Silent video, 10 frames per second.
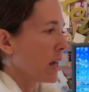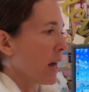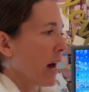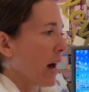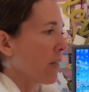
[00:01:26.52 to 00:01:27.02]

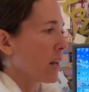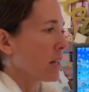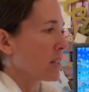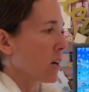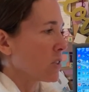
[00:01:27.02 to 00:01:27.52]
And then
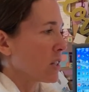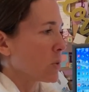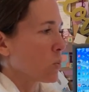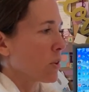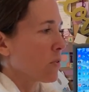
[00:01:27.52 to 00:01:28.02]
it tells us
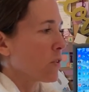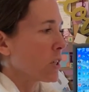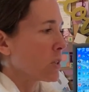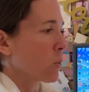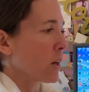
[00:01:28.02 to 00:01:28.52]
we're the
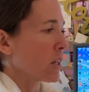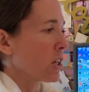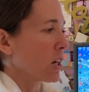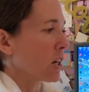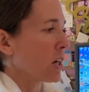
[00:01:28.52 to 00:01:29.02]
first one
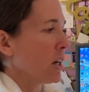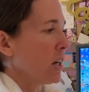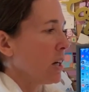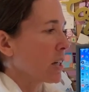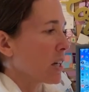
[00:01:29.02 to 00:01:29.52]
here.
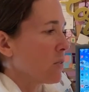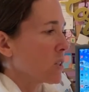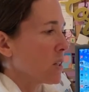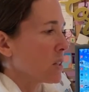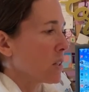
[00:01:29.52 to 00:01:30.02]
It gives
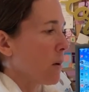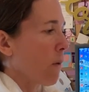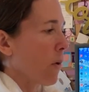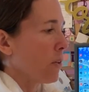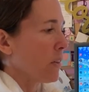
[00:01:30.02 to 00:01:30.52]
us
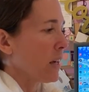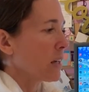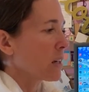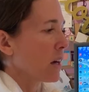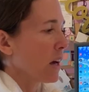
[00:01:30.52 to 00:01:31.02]
a
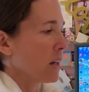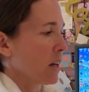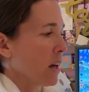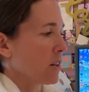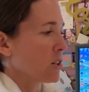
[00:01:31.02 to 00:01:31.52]
link
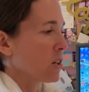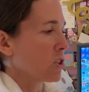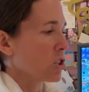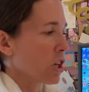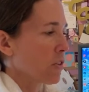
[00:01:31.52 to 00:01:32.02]
to
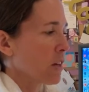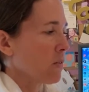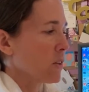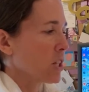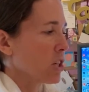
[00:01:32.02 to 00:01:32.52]
share the
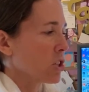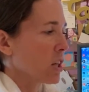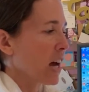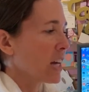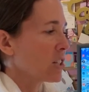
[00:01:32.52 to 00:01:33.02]

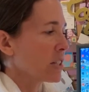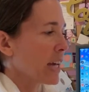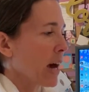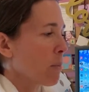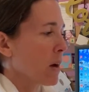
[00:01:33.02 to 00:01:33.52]
invitation. I just
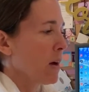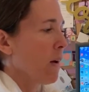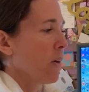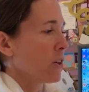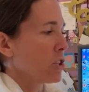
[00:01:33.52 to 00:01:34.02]
tap
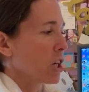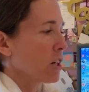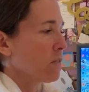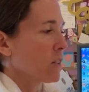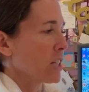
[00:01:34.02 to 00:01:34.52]
share
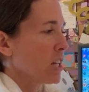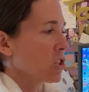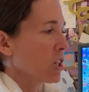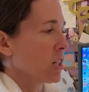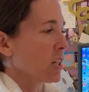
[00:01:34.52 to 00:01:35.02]

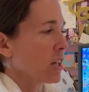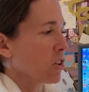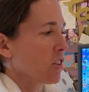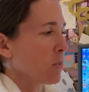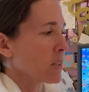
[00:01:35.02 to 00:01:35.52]
invitation. It'll
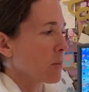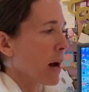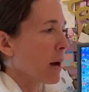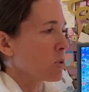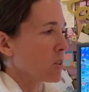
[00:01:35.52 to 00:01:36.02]
give me some
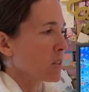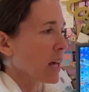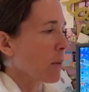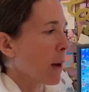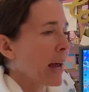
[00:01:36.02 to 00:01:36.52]
options.
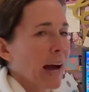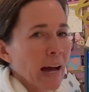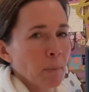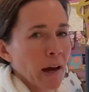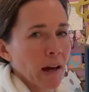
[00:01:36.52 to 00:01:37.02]
On my
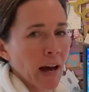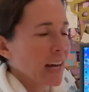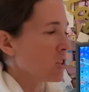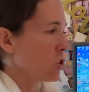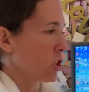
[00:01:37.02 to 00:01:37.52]
iPad, I
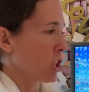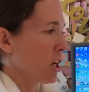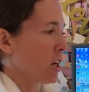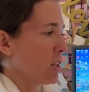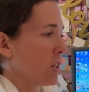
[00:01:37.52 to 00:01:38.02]
can just share
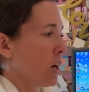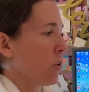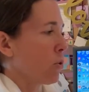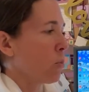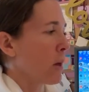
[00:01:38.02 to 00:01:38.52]
it
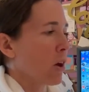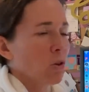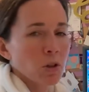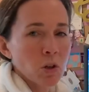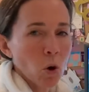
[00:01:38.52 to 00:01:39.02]
through mail.
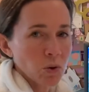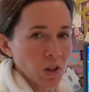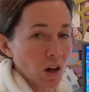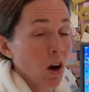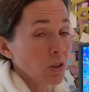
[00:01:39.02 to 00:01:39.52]
You can
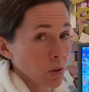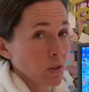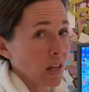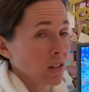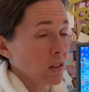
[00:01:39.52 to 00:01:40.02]
also
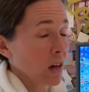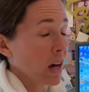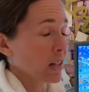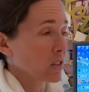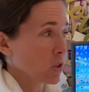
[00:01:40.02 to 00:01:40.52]

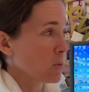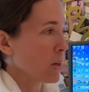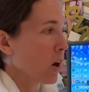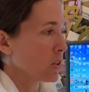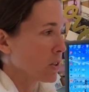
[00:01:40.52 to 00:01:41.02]

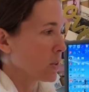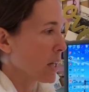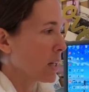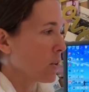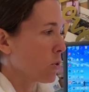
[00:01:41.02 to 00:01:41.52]

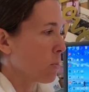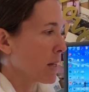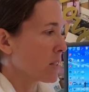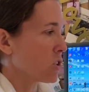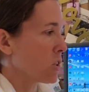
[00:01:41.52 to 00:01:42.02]
send it through
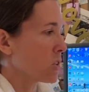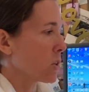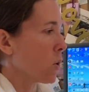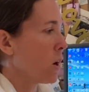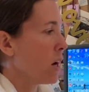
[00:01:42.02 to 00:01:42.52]
messages. So